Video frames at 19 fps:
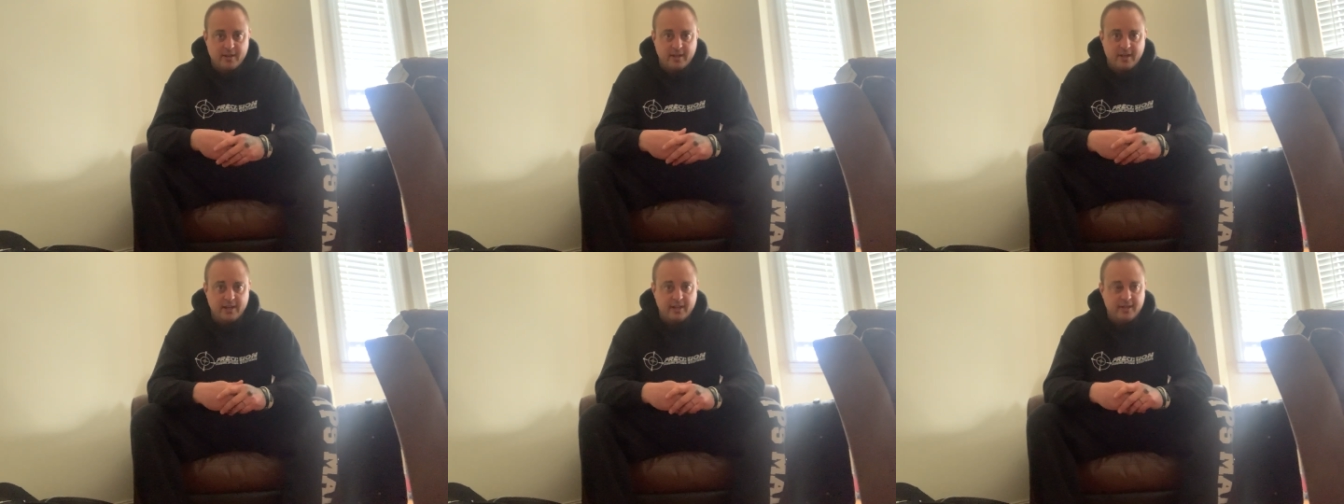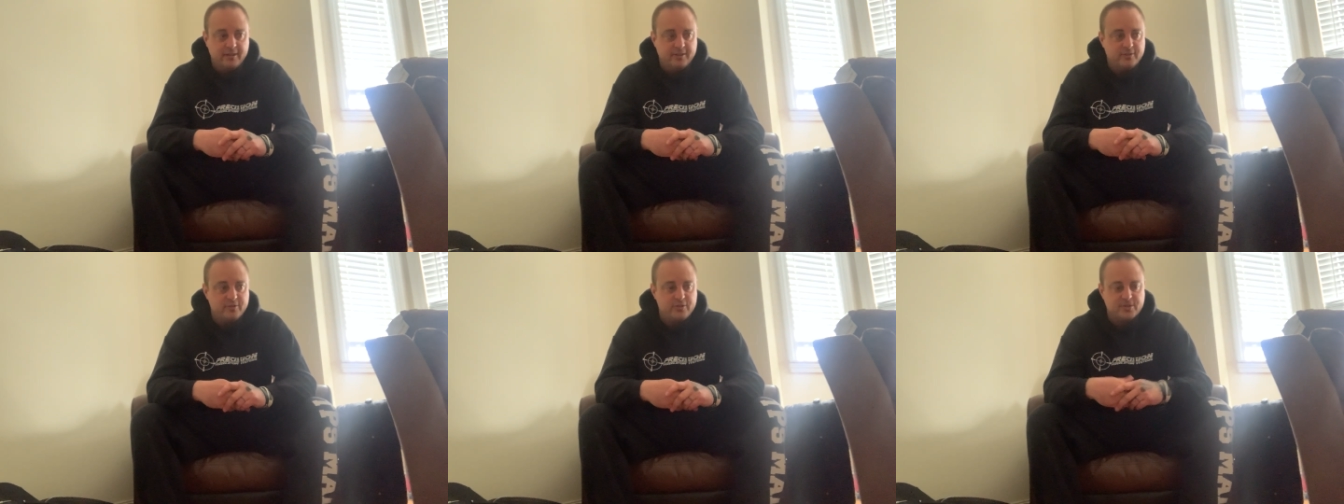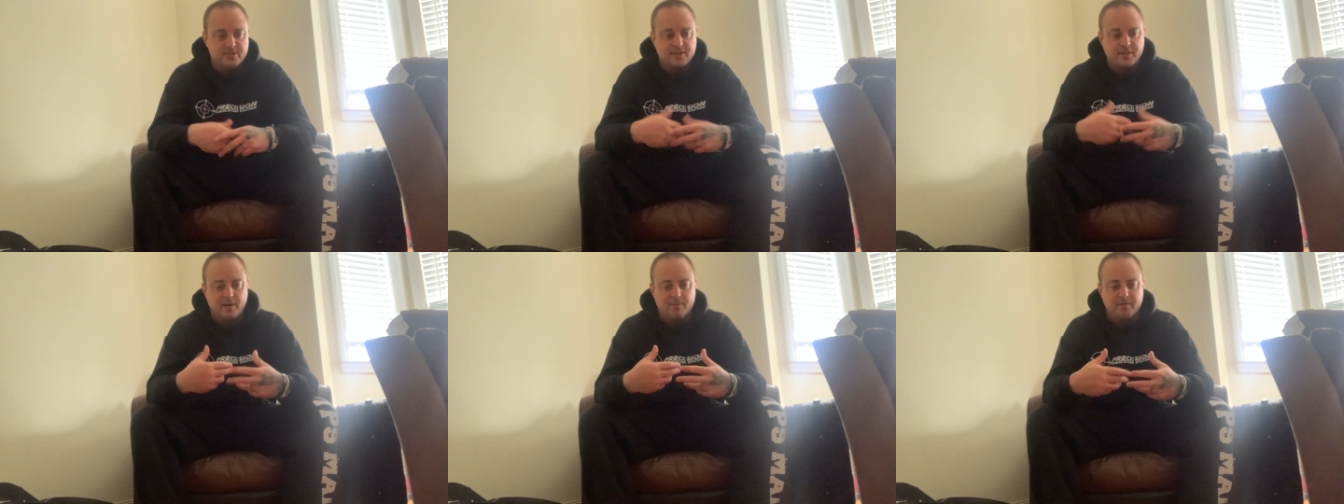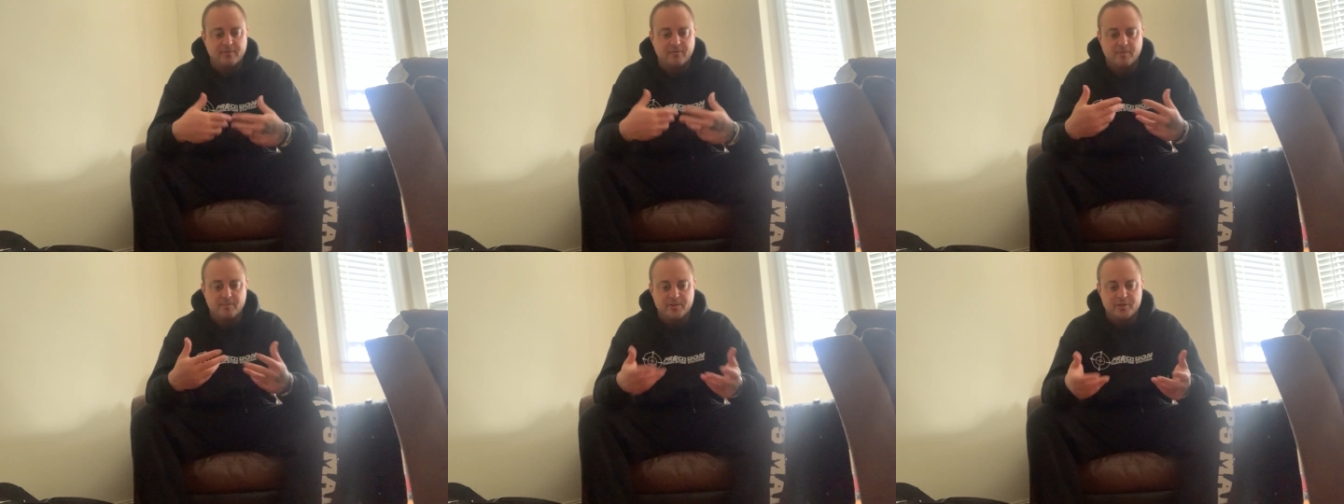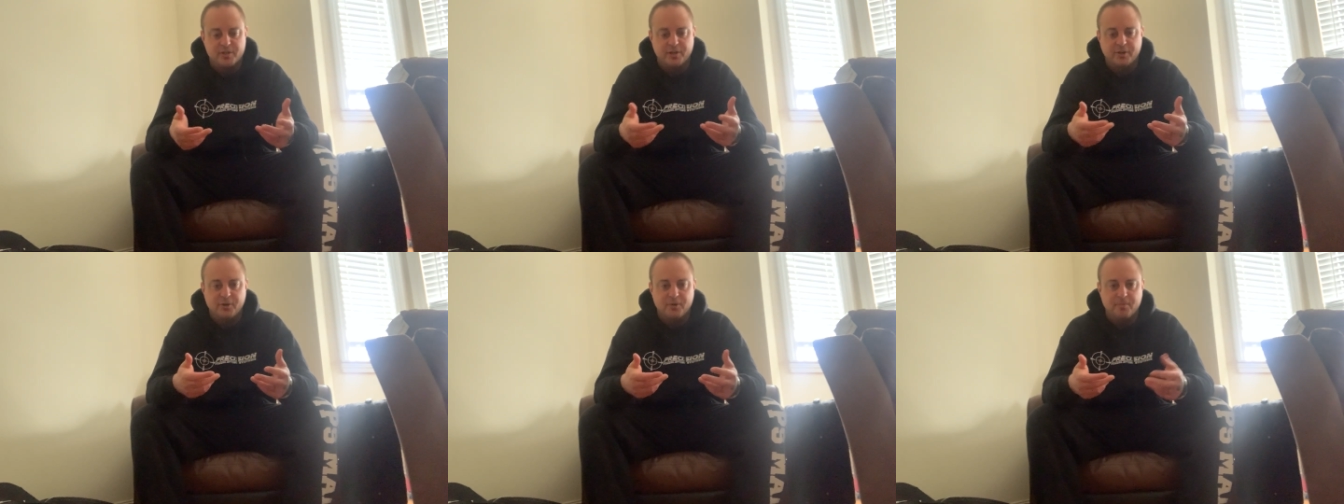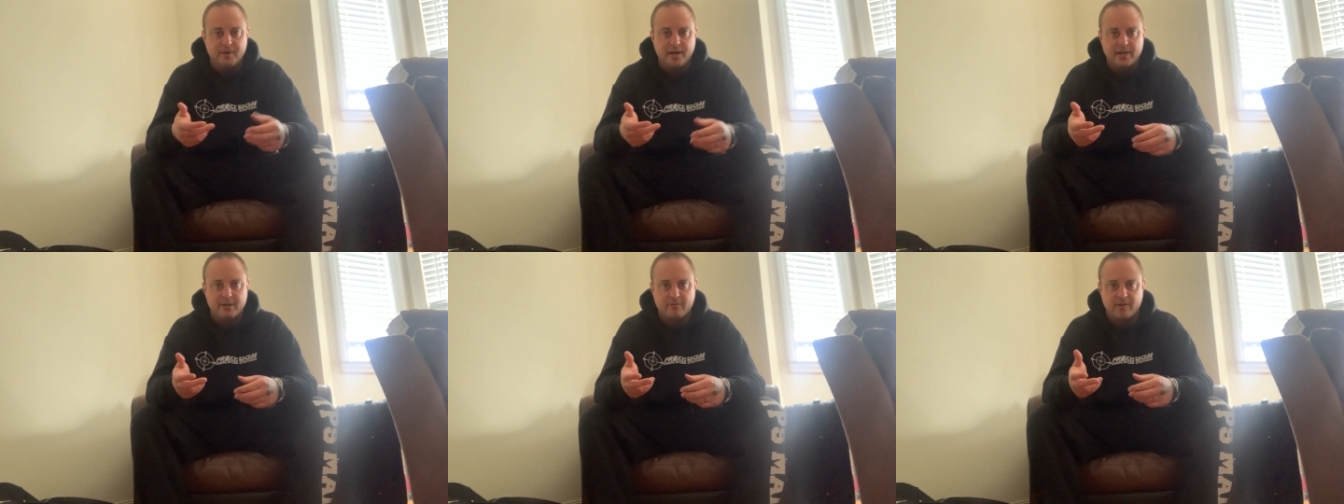And just coming from a Shaco
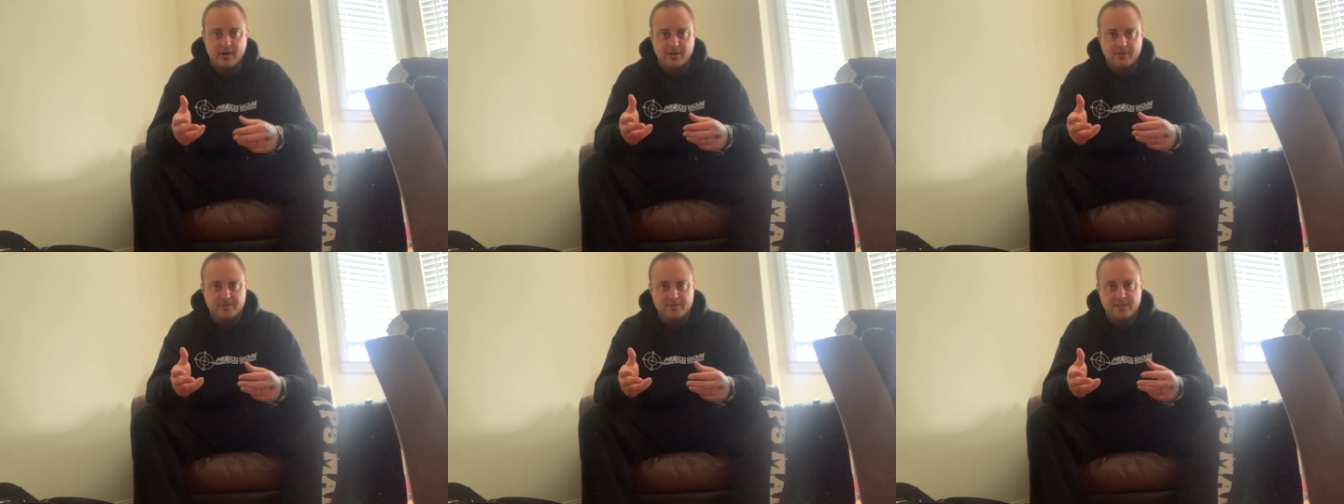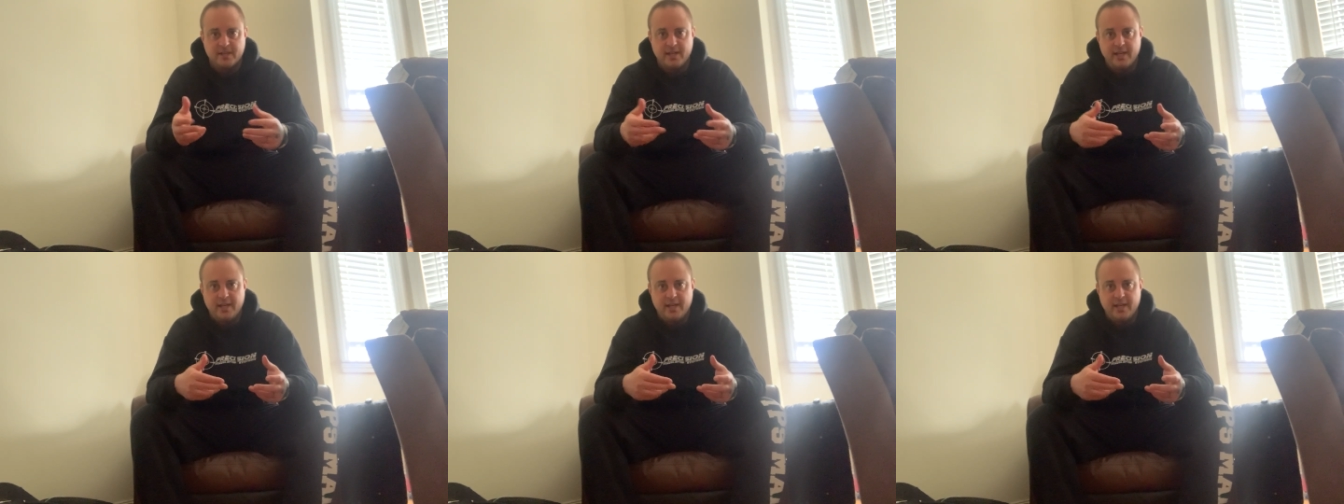background,